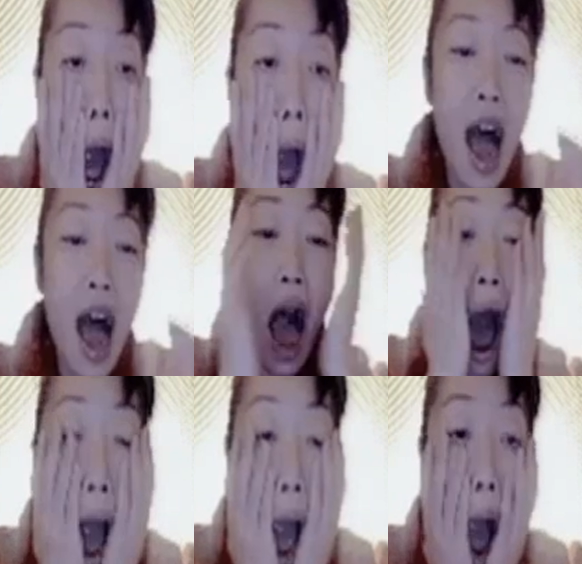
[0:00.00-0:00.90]
about their
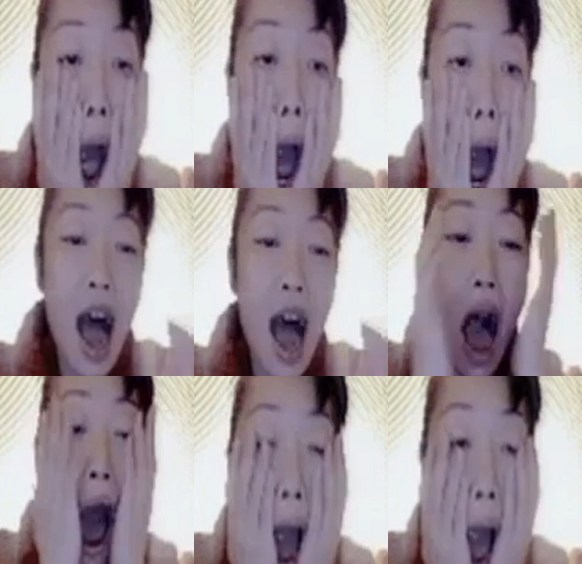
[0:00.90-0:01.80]
background
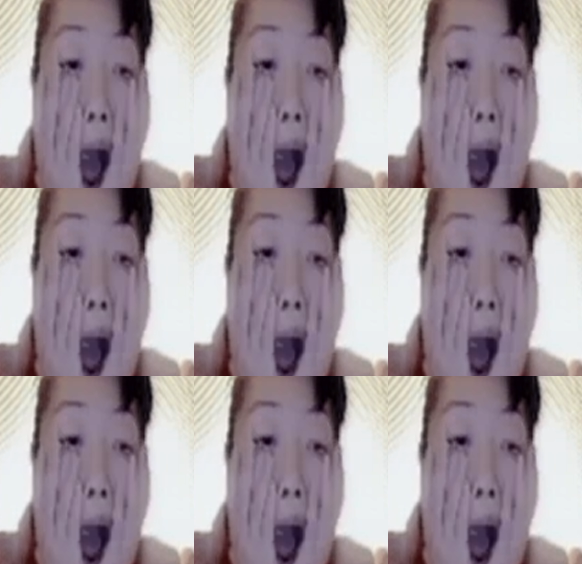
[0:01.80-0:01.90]
and